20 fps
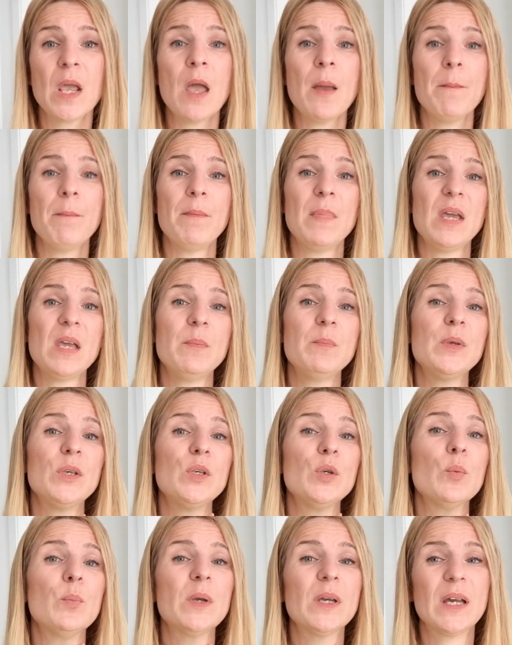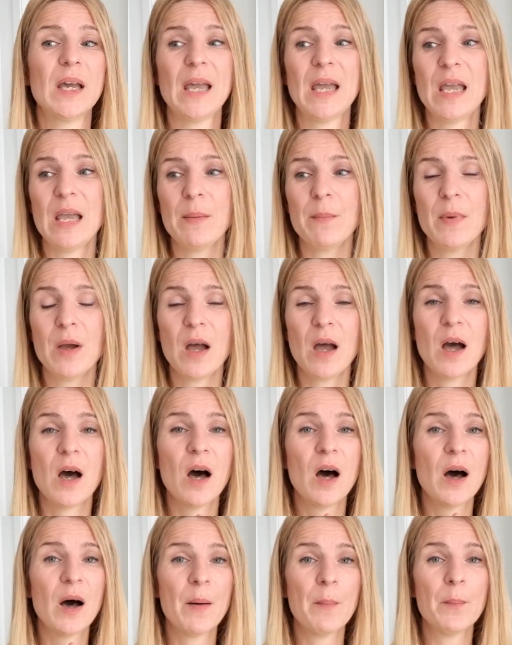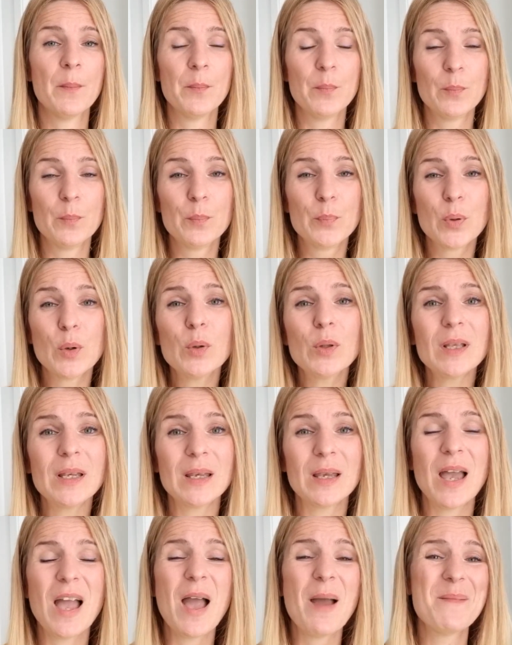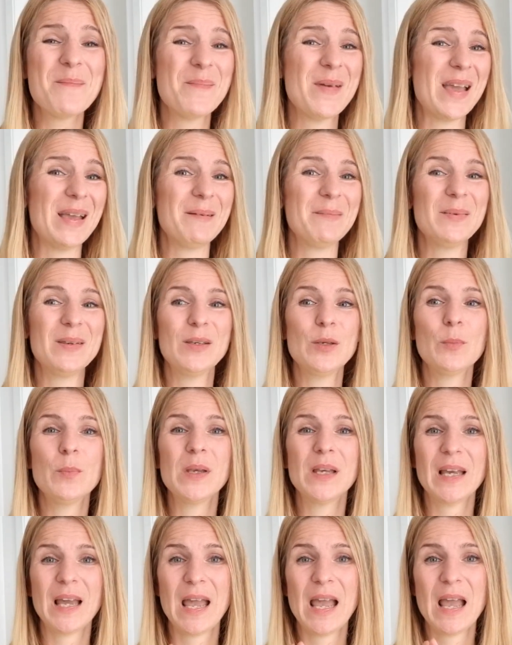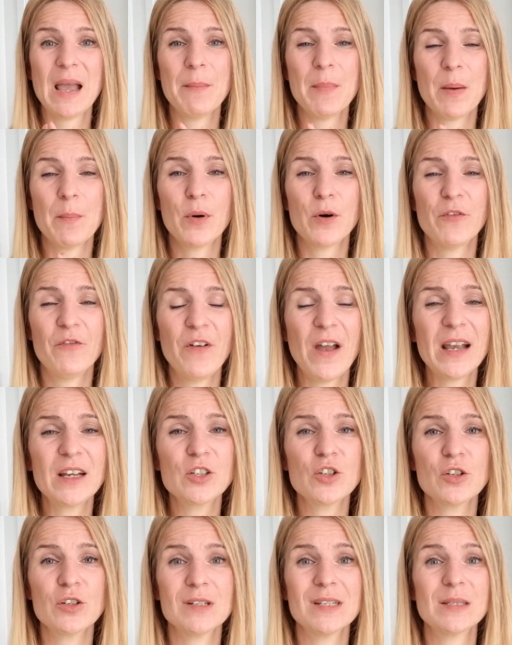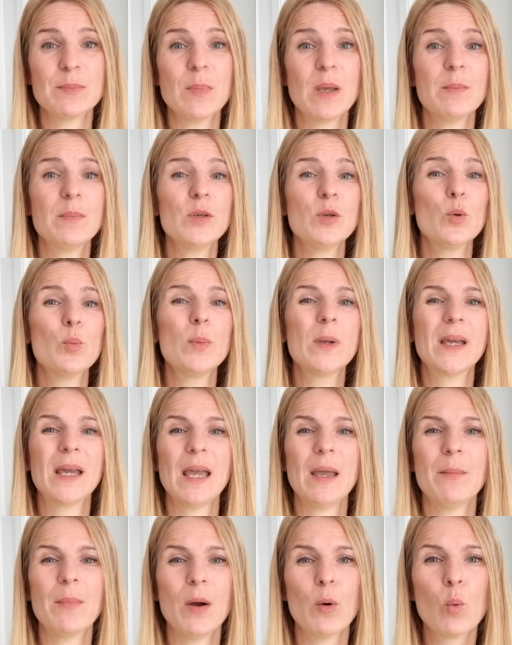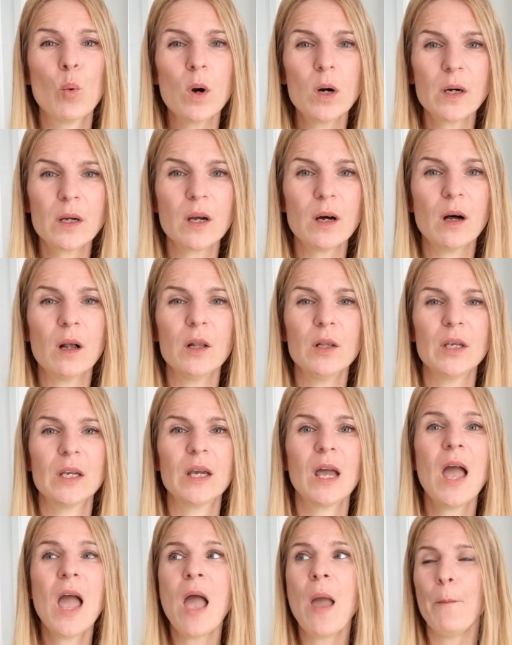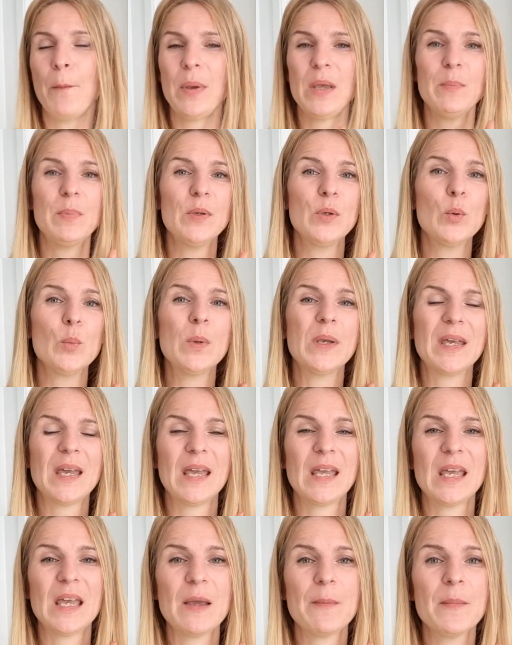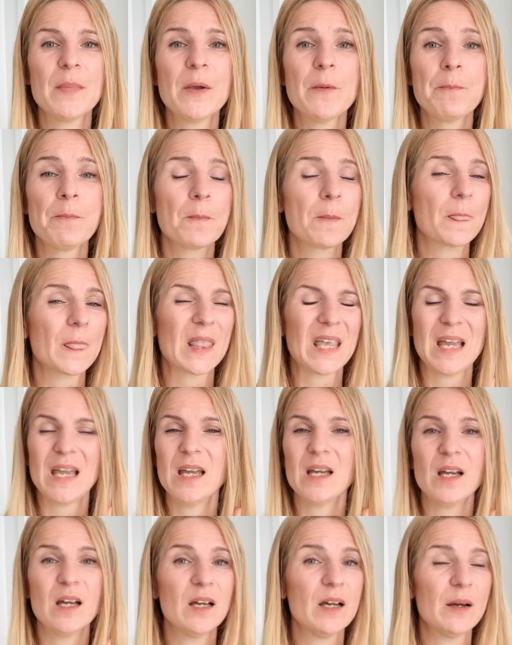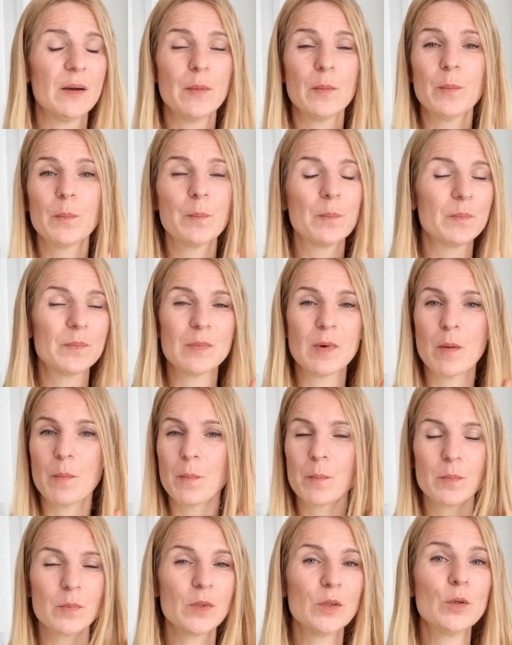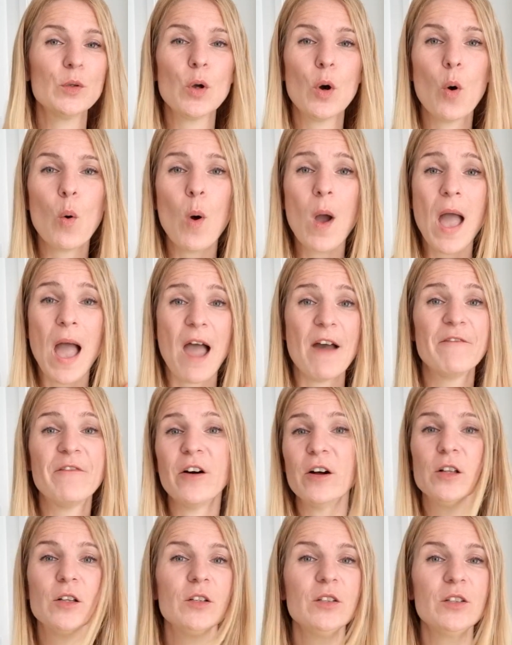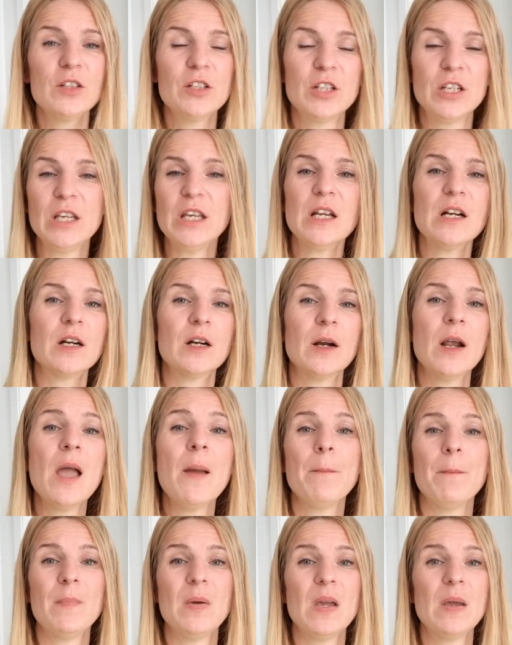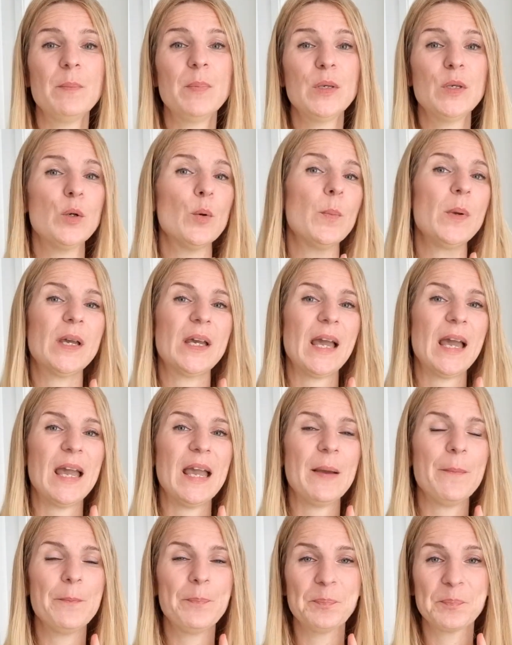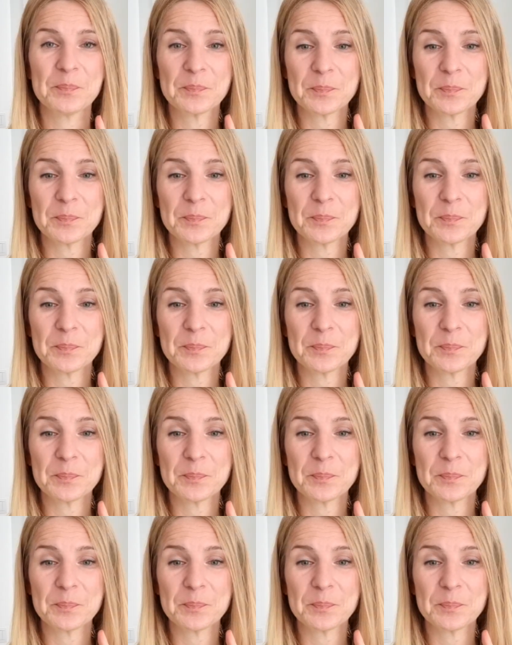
maybe you became a bully, maybe you became a perfectionist, maybe you became a workaholic, maybe you became, uh, you know, a volunteer, maybe you became